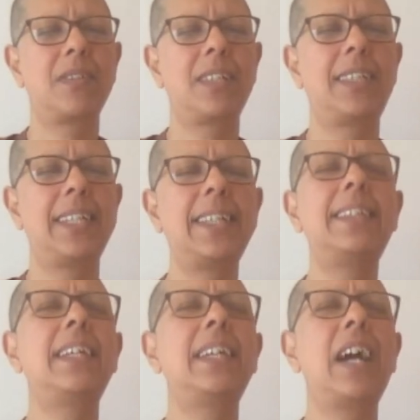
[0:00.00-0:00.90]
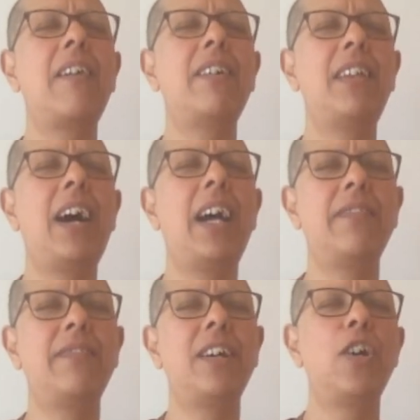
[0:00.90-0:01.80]
adjusting our
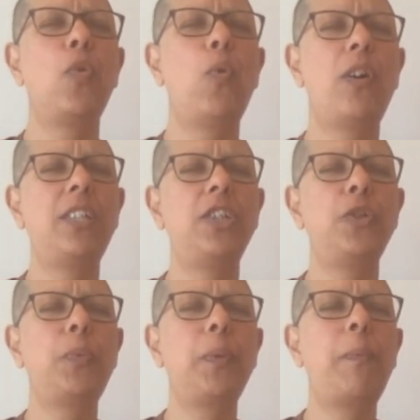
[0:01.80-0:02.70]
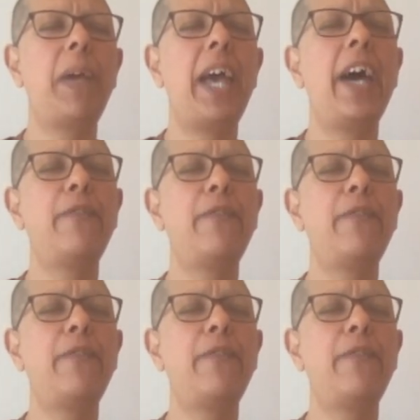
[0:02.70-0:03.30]
life, wanting to prepare for